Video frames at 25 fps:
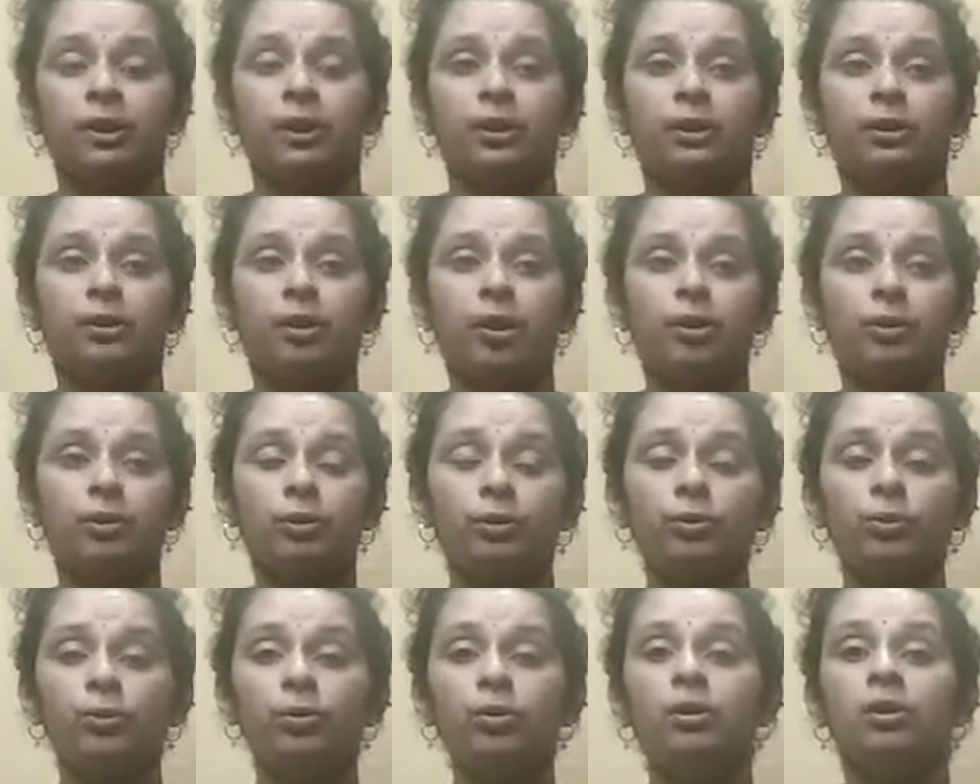Now
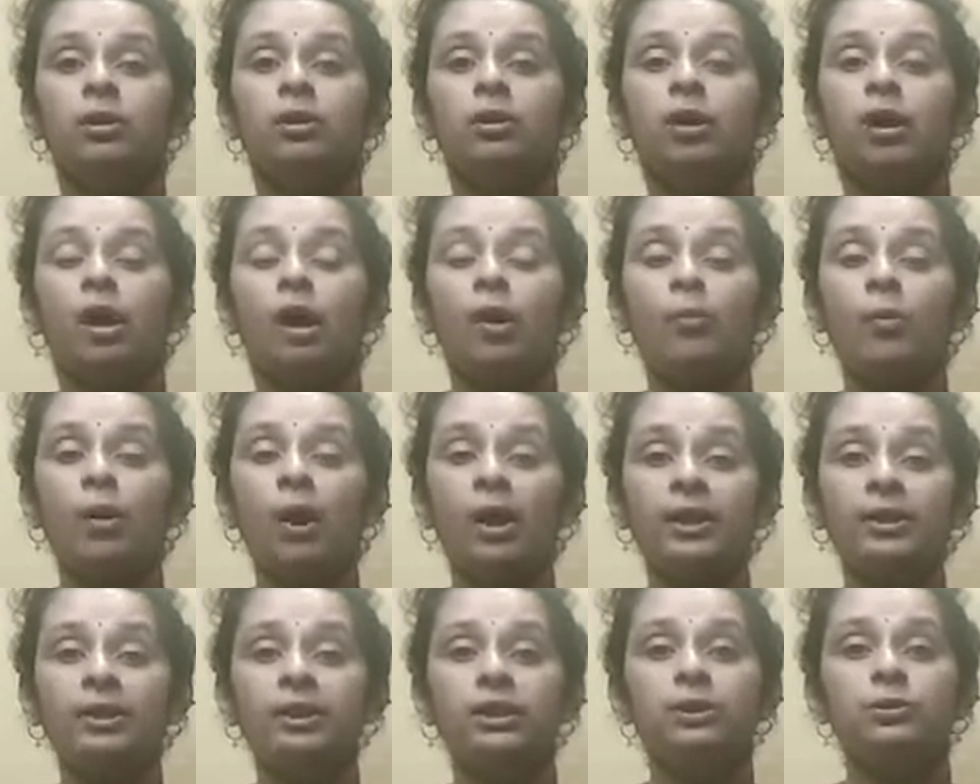to
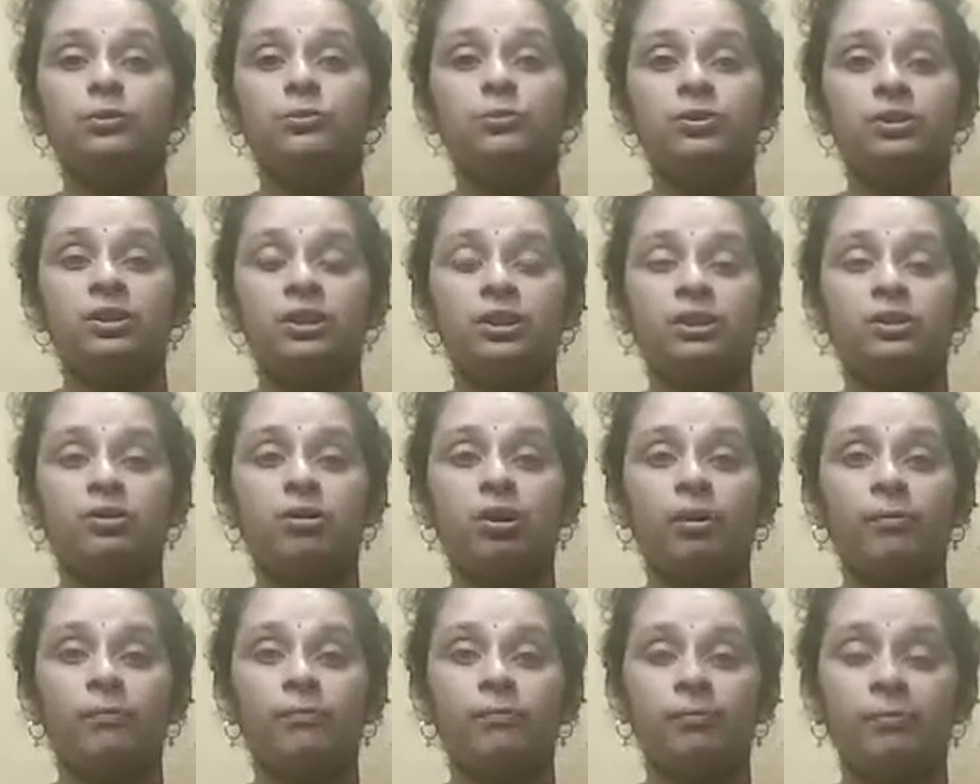avoid the usage
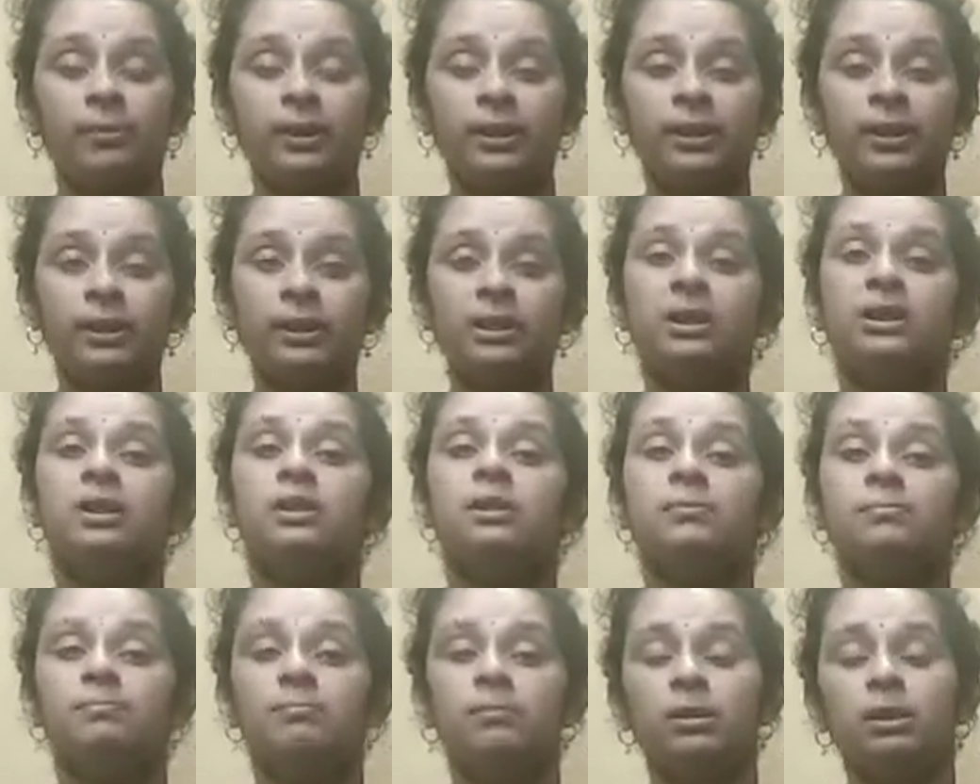of many
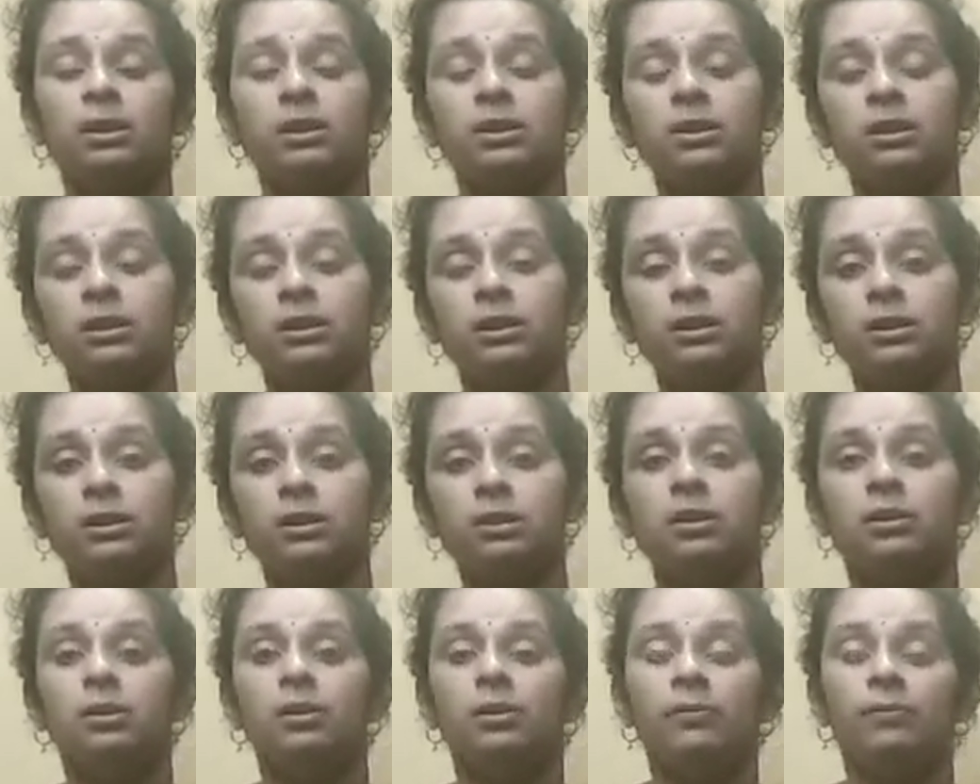silk
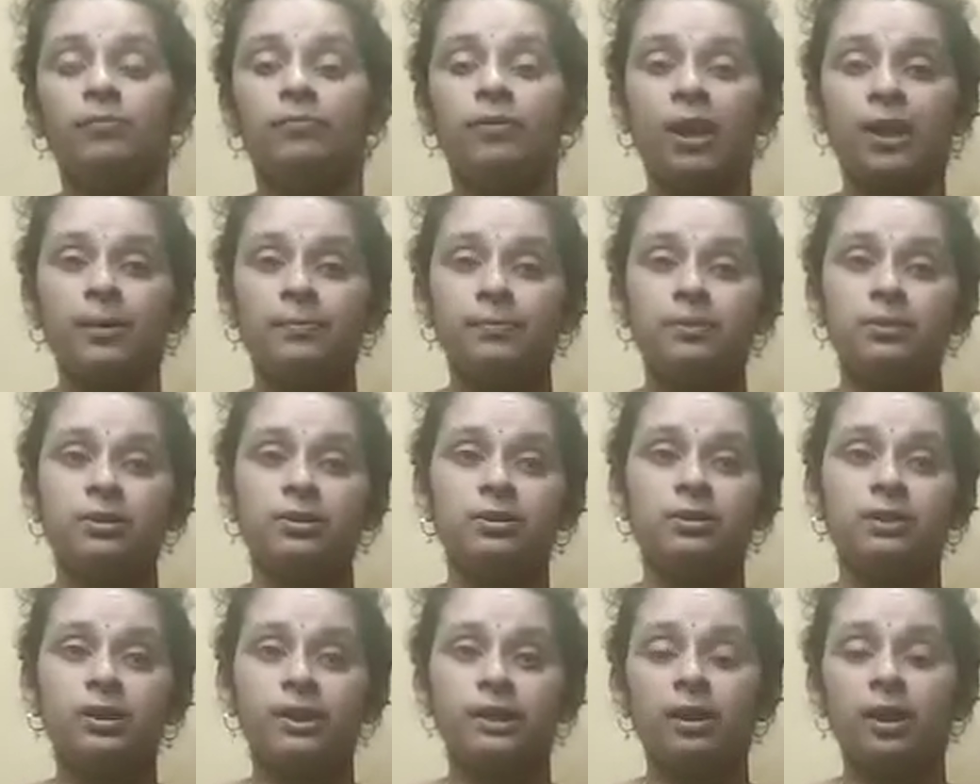
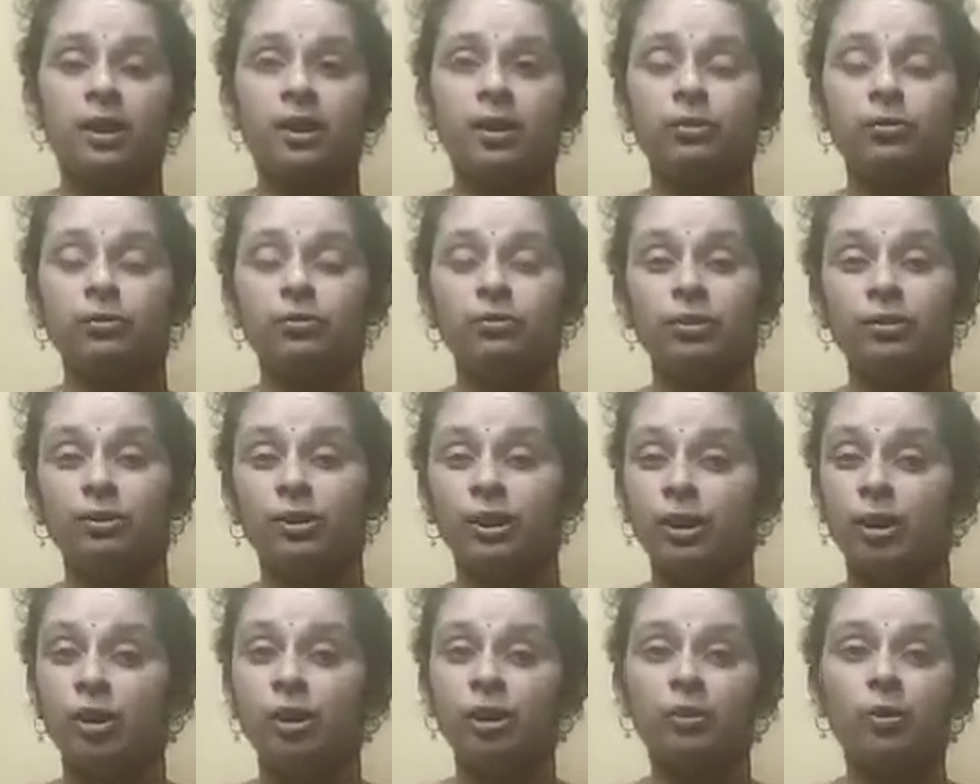fibers that are you
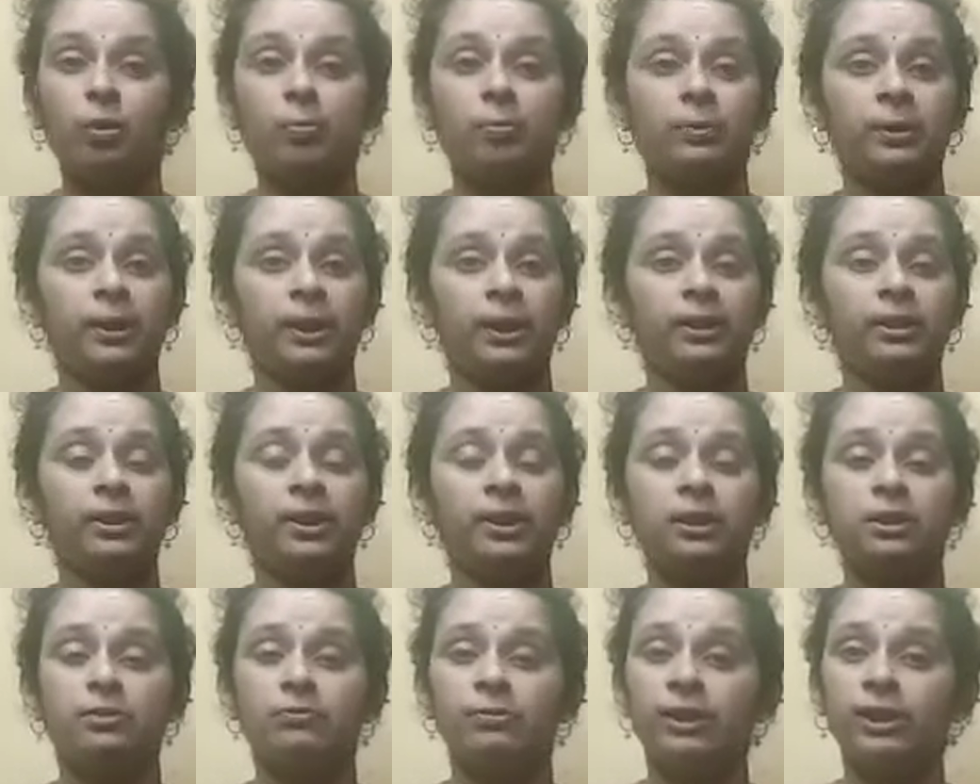cannot obtain, that
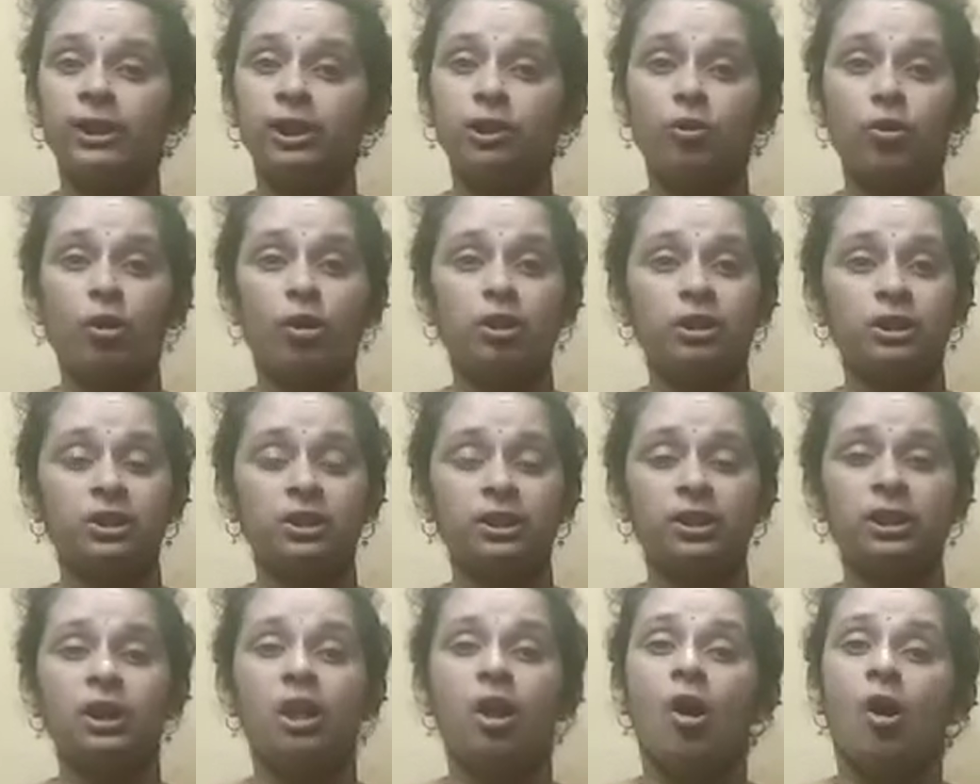is very
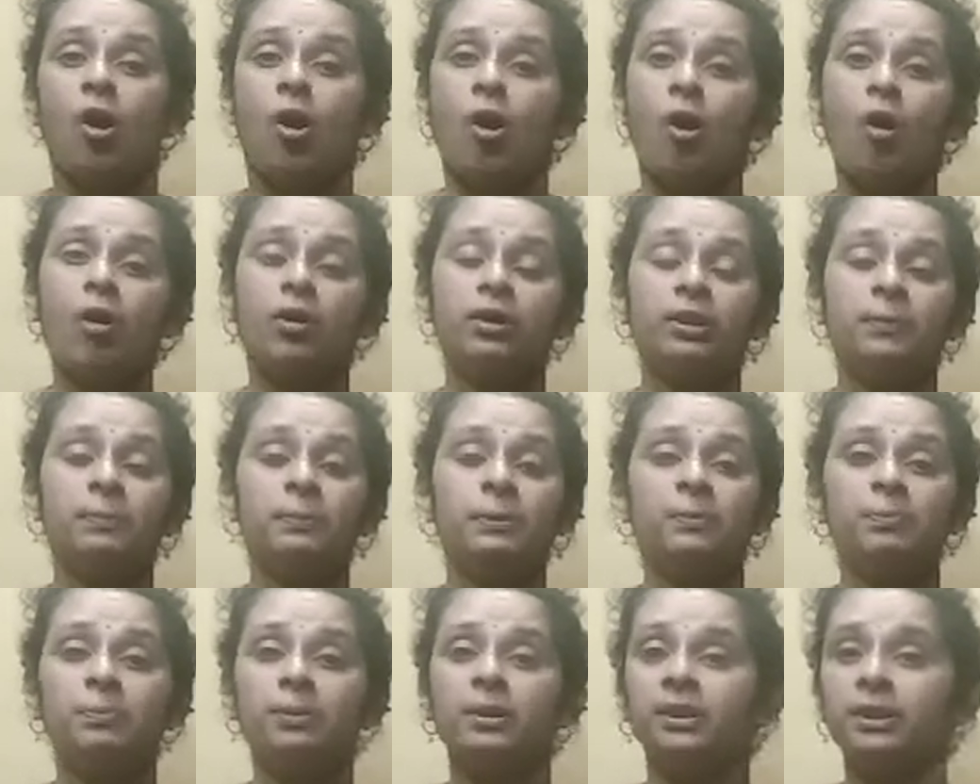costly, all the
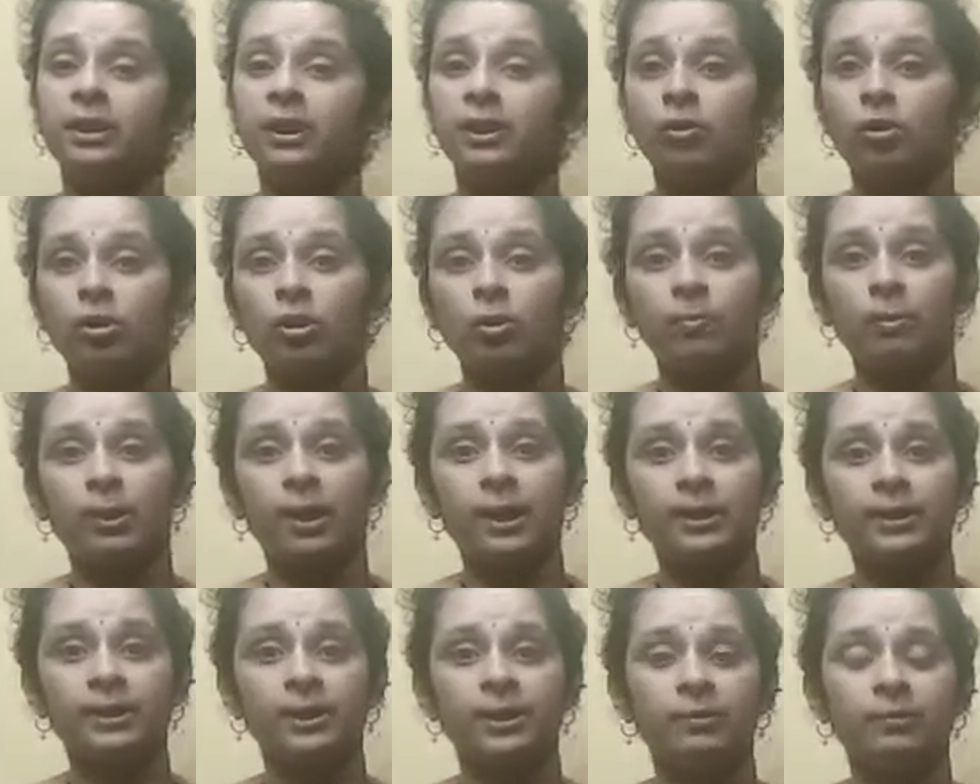people cannot
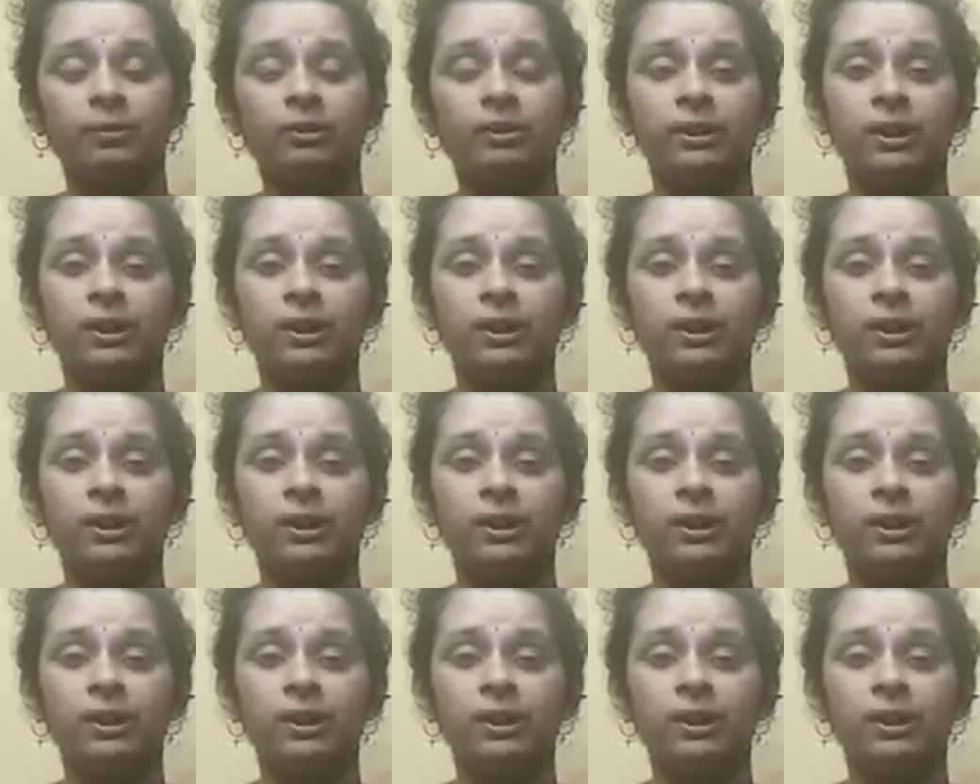buy that one.